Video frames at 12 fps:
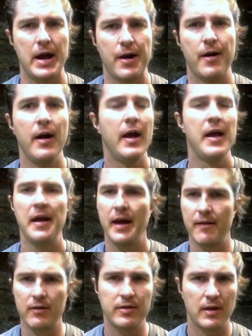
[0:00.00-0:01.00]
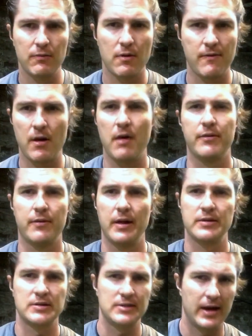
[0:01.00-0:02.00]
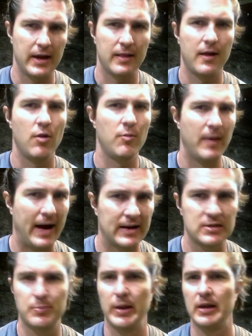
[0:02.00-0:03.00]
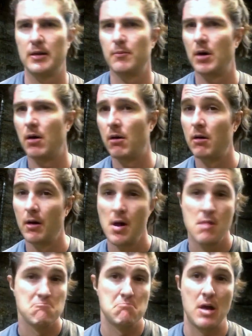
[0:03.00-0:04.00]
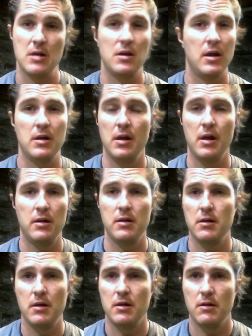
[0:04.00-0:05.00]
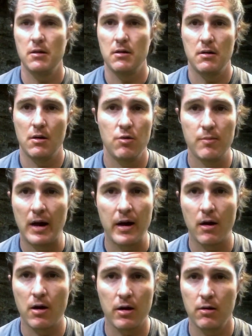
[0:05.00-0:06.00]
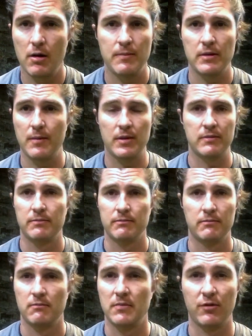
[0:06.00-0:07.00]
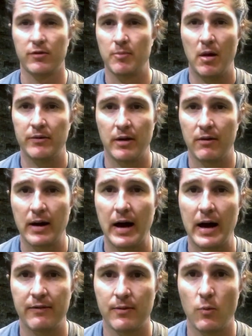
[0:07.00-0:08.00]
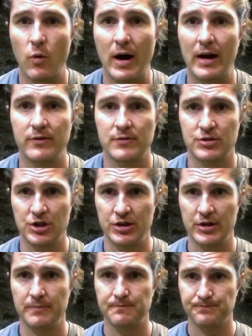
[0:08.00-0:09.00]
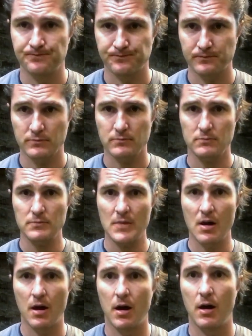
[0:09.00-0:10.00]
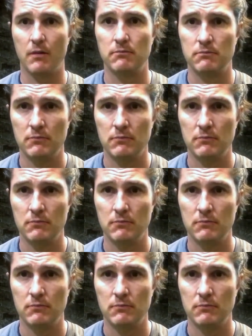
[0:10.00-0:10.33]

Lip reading: air. Everything revolved around staying low, back spinning the ball. And who am I to argue? I'm a little small town guy from Wise, Virginia. I